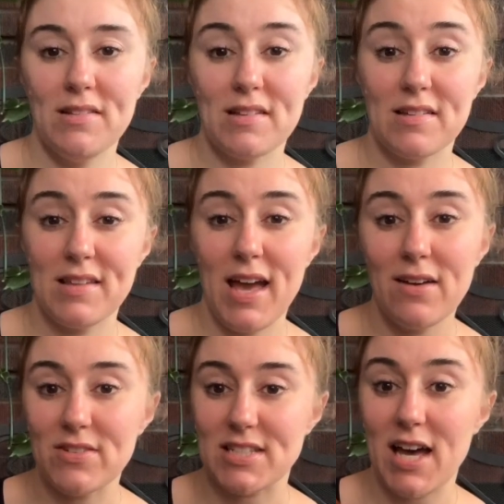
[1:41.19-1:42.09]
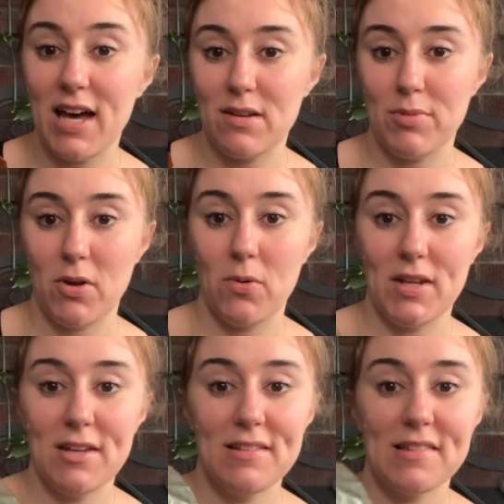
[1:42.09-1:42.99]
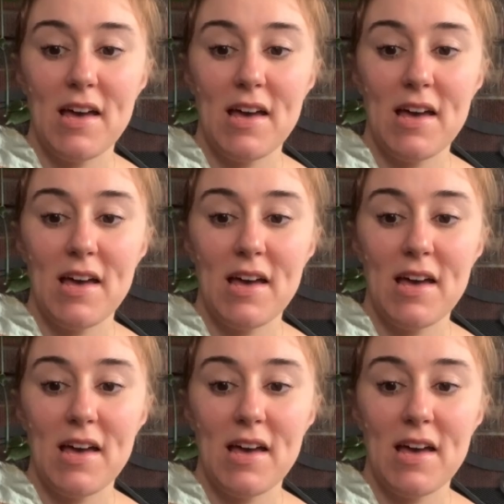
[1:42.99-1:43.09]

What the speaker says: because they have a ton of begonias,